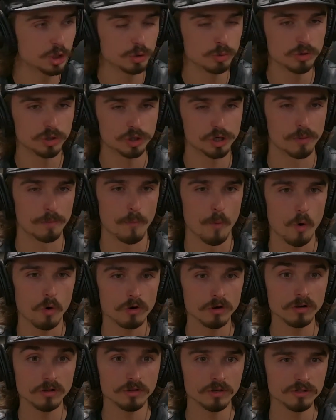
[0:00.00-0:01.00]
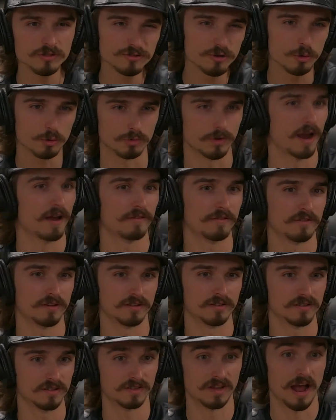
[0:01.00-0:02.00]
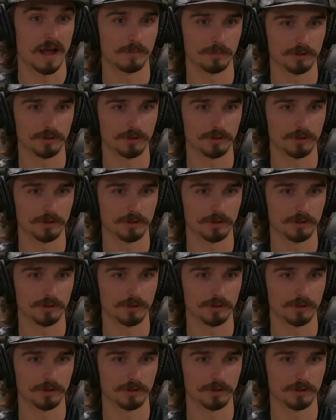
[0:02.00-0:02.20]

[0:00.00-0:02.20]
you in a Kimura. There's no ref to stop